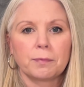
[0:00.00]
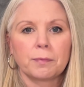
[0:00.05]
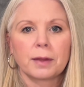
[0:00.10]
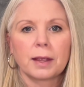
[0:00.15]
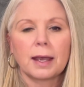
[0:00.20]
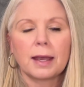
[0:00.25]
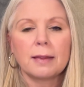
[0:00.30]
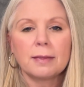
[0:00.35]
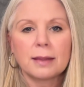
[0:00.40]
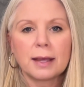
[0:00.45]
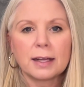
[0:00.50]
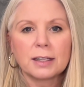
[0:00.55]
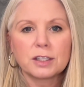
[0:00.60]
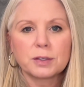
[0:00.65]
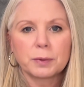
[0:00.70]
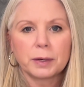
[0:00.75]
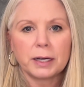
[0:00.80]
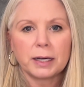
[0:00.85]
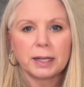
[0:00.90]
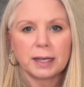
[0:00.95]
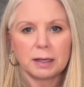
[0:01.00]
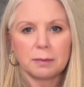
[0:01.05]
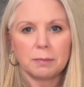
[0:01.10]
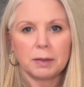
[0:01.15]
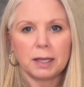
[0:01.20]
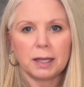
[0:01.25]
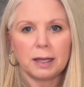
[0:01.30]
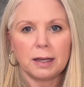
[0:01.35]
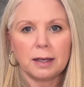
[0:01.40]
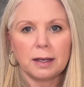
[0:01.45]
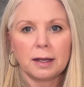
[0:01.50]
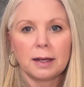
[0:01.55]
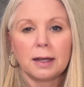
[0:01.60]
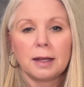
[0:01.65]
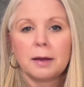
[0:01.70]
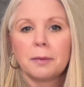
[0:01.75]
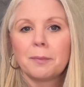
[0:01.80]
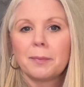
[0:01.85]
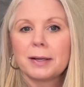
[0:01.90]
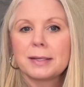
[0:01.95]
And that's when it hit me.
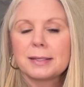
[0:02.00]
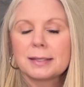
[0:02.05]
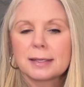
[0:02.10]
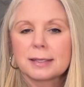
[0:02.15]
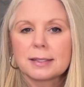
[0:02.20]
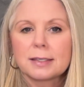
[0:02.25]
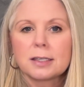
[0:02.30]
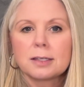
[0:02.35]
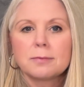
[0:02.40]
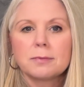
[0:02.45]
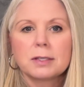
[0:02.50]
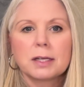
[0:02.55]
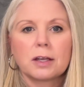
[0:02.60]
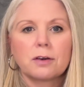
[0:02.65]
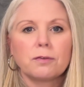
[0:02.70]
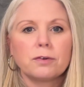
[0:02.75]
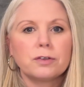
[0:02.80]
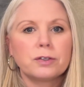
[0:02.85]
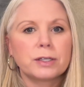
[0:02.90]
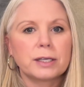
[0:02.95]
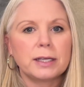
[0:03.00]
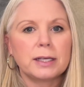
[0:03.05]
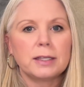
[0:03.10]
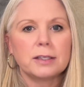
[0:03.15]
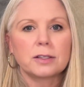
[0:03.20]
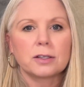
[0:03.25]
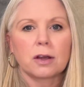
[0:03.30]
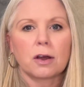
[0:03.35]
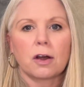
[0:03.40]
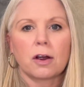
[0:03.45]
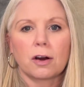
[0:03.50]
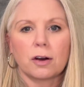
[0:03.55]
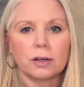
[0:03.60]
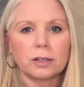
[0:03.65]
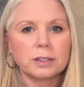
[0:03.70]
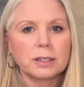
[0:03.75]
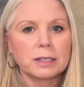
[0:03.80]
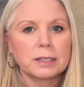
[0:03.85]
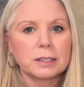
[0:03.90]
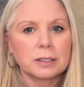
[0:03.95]
My systems and routines
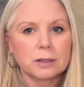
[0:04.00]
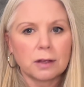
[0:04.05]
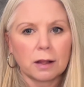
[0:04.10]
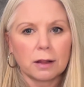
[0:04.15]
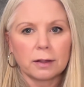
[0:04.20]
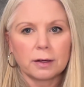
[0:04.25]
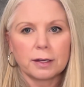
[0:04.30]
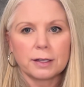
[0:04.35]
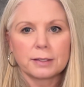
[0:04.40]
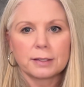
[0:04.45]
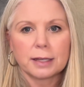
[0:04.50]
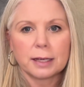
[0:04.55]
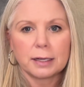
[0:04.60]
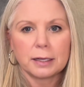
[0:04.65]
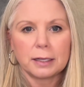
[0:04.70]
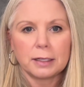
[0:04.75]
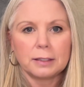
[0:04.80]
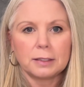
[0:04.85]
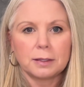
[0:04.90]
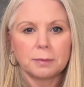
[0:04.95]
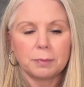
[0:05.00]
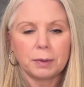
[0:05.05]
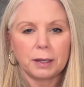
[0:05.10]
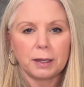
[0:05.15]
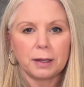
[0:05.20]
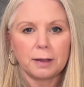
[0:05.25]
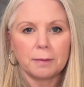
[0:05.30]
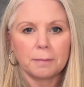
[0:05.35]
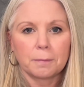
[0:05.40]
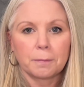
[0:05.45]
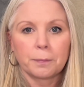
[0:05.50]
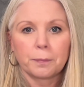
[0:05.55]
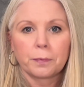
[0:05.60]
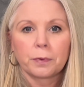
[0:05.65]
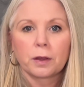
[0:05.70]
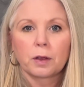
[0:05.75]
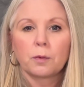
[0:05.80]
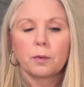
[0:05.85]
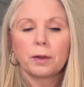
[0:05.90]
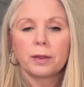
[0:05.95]
aren't as solid as they need to be.
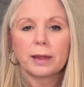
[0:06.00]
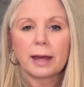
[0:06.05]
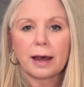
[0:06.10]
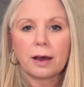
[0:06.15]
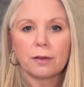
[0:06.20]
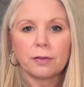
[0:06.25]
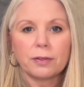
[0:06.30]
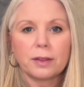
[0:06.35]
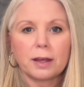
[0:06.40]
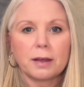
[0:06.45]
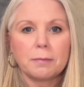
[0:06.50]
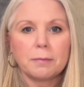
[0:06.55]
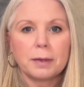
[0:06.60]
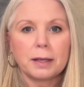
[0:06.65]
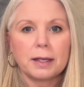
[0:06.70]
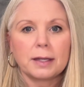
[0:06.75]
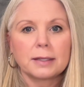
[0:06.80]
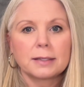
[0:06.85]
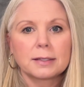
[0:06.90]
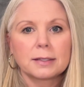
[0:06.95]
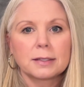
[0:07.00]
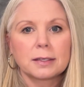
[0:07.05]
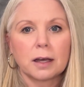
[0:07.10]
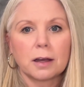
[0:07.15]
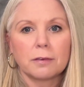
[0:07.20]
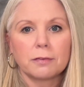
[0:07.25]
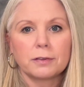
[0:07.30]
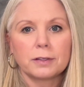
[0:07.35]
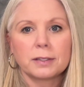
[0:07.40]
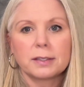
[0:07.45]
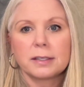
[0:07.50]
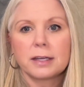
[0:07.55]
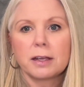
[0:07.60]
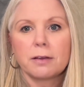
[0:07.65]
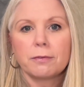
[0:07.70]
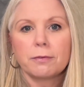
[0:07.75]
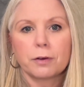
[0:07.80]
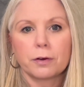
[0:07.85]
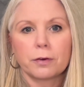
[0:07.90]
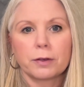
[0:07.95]
Without them, it's tough to
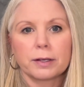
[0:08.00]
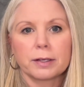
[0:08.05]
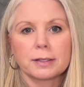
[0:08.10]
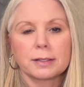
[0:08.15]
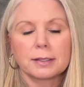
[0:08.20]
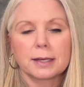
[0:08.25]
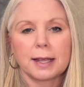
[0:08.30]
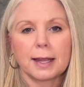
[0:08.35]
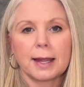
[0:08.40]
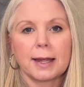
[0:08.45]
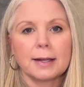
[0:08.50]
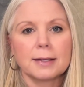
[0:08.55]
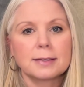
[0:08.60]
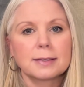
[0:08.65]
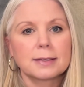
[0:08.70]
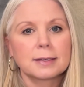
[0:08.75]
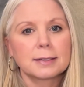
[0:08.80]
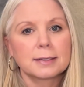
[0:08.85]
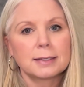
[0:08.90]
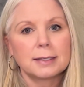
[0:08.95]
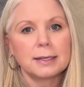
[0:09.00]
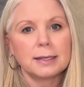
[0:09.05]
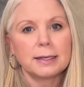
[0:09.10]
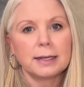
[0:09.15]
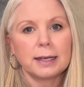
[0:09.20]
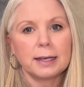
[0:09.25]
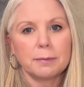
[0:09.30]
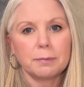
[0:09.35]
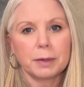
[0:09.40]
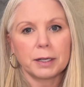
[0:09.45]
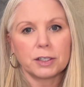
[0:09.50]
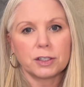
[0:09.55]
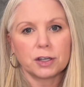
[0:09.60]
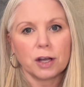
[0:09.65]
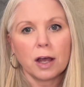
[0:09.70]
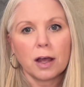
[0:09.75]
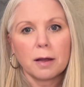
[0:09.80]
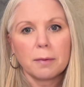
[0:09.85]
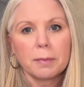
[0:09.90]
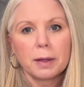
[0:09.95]
stay focused and succeed in my
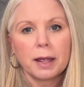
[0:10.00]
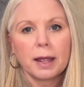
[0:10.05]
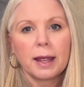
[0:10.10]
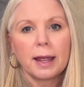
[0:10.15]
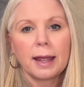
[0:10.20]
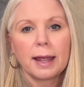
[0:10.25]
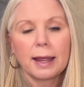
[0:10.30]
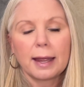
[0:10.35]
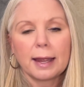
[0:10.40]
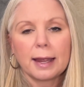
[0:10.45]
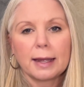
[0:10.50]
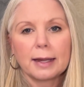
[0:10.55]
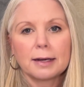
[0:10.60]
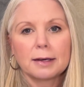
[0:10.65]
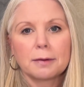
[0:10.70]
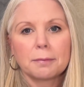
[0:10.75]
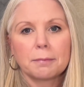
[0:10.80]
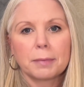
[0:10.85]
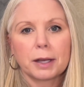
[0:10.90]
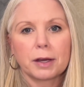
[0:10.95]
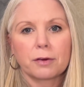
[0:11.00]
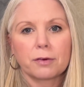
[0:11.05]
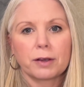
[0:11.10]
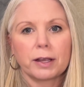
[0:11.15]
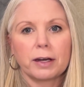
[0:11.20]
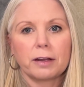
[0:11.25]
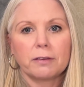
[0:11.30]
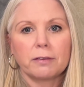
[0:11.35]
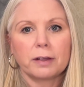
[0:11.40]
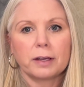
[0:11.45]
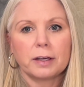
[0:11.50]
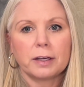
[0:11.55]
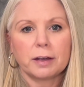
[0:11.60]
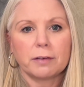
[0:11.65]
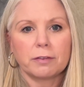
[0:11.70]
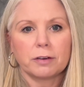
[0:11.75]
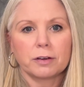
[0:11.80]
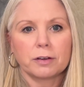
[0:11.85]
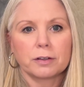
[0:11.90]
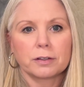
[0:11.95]
job and my creative
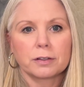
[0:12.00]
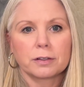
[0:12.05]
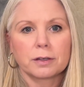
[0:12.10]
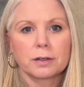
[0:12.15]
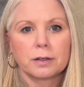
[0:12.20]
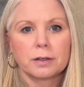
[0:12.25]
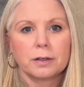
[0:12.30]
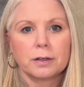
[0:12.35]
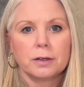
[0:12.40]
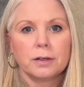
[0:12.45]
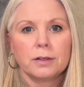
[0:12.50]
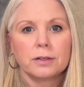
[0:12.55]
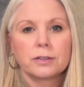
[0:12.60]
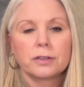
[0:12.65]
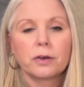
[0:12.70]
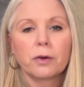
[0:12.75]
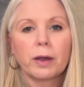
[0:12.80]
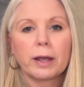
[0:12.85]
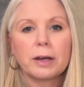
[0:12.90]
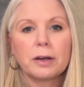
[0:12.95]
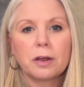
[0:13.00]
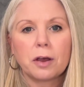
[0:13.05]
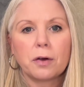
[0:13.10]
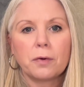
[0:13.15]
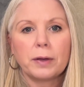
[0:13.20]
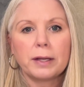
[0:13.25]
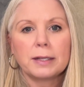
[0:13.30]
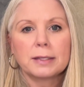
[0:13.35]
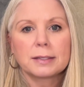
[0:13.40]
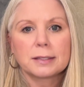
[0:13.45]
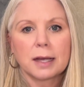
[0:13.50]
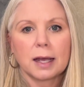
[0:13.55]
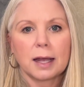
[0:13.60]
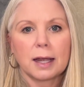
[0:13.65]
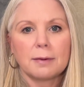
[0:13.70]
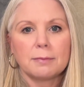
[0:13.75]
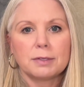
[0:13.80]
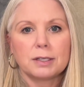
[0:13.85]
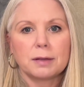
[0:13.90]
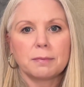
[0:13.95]
endeavors. So I know it's
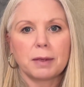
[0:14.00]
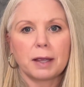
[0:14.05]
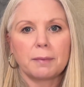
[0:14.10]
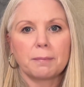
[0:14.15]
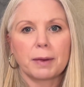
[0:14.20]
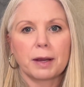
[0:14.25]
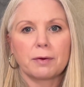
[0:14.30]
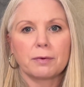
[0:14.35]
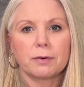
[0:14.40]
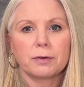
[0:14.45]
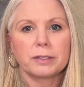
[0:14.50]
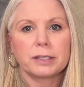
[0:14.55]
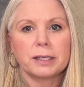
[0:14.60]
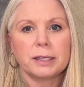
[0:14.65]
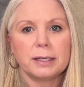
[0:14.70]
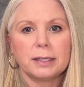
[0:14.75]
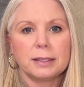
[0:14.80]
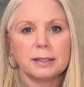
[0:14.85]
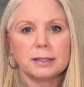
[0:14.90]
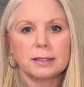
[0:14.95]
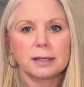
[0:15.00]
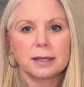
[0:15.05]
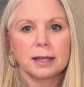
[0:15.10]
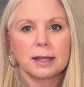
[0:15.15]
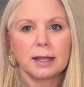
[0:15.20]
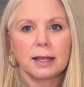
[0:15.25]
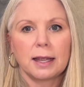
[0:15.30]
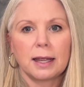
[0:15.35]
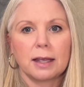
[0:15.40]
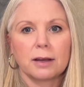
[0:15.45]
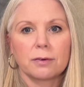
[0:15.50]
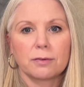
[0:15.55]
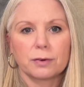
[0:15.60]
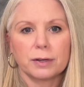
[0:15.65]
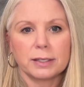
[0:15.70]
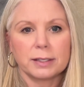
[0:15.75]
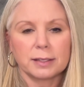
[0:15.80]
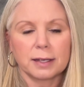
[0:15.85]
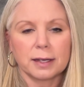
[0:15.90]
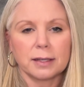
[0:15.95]
time to make my routines and
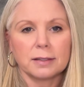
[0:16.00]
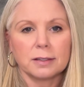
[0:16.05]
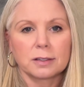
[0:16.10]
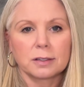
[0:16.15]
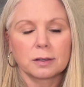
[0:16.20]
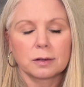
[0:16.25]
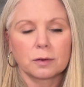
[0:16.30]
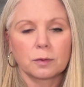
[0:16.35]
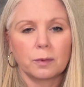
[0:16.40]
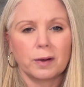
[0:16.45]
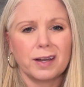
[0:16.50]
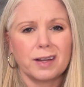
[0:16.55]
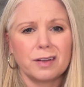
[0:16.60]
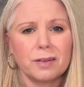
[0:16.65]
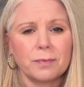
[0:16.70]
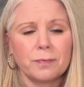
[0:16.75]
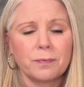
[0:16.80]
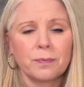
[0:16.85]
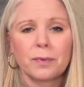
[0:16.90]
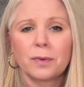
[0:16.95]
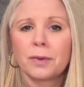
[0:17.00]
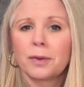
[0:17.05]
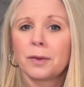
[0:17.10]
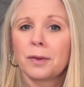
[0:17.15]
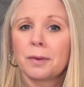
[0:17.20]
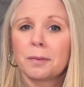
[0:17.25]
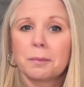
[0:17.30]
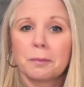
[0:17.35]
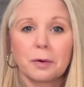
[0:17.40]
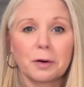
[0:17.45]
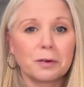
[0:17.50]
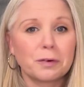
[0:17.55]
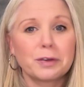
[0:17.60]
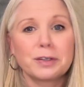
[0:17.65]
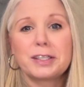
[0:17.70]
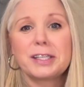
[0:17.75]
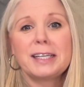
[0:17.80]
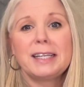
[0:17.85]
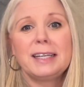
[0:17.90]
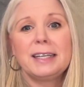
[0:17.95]
resets, well, more
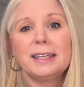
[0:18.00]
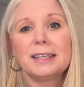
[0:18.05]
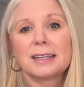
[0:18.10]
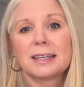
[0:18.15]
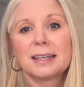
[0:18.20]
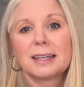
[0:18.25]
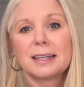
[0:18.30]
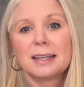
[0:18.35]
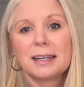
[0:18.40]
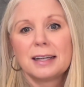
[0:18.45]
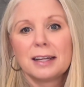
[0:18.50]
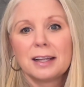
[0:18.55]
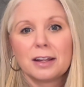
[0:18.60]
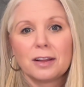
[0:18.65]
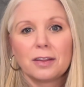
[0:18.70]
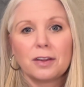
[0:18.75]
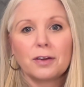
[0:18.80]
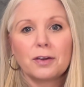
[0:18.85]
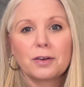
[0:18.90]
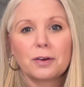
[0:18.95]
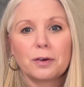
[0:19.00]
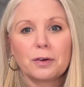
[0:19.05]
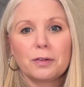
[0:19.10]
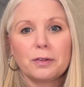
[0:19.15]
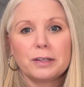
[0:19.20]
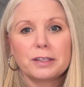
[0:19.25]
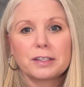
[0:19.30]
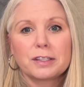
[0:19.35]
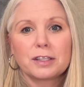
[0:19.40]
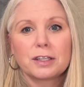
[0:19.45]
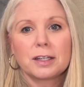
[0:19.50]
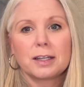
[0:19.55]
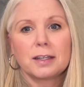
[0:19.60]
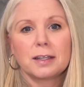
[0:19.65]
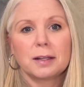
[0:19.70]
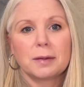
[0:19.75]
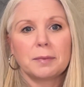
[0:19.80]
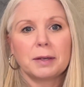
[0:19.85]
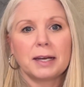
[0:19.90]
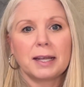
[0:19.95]
routine. The goal is to
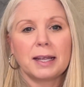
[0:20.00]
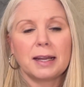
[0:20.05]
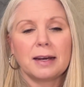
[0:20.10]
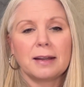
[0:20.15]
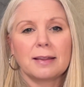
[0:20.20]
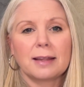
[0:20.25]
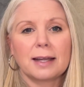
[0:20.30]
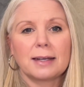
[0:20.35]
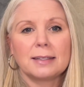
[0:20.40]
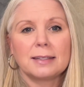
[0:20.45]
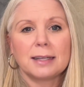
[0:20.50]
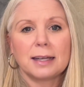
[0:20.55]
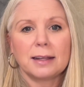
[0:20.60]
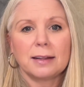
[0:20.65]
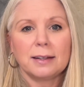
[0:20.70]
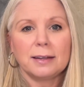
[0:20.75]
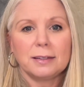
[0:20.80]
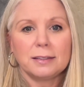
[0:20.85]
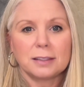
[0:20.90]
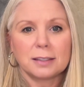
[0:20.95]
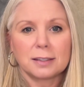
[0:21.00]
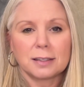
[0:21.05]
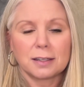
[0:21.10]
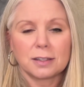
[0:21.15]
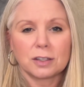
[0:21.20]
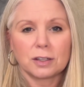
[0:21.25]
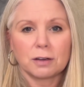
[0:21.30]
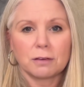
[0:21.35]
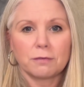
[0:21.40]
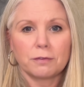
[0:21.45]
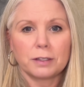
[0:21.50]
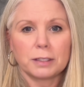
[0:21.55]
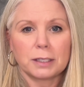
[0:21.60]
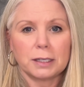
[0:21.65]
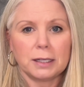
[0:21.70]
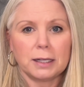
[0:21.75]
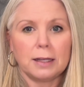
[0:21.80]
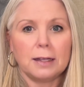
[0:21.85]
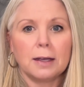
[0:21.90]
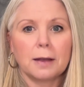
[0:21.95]
eliminate that daily decision
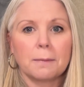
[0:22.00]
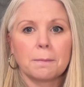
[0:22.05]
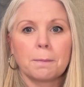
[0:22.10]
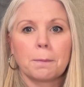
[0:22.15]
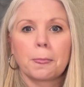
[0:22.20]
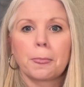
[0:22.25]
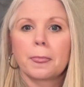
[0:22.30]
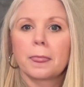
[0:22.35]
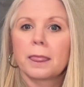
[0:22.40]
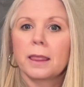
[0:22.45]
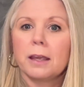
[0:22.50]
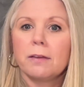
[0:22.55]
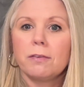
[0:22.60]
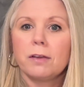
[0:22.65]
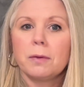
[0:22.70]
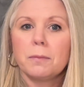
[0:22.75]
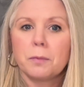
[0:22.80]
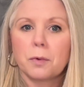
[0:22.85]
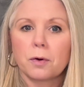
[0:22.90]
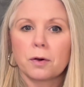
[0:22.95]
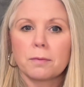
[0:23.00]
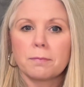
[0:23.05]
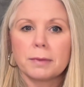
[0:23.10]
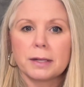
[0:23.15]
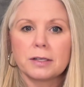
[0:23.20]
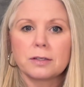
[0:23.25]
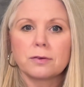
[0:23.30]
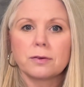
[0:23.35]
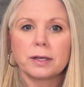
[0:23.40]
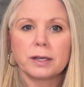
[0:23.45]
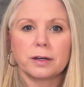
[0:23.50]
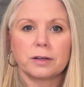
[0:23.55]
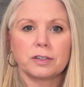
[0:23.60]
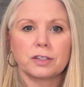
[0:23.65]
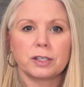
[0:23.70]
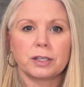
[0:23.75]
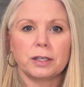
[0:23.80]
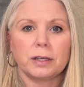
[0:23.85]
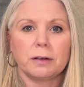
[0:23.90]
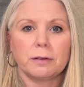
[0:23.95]
fatigue, leaving more mental
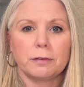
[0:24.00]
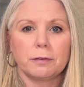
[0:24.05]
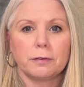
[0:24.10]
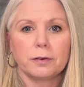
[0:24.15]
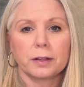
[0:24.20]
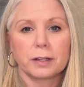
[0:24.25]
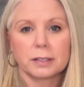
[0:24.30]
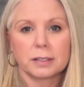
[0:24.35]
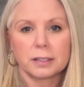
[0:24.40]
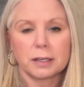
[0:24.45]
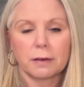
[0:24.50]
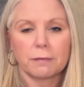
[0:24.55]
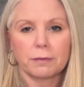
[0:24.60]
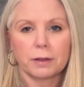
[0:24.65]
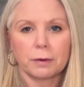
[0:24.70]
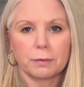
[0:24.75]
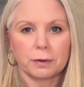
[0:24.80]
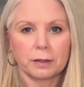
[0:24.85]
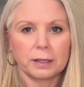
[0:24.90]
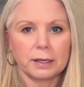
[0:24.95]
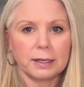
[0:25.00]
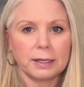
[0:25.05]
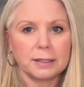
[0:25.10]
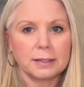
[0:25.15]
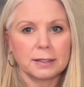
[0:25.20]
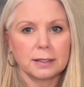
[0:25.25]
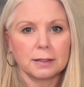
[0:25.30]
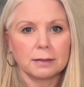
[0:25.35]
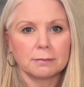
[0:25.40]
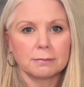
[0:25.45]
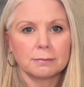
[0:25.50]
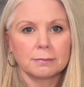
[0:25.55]
energy for the stuff that really needs it.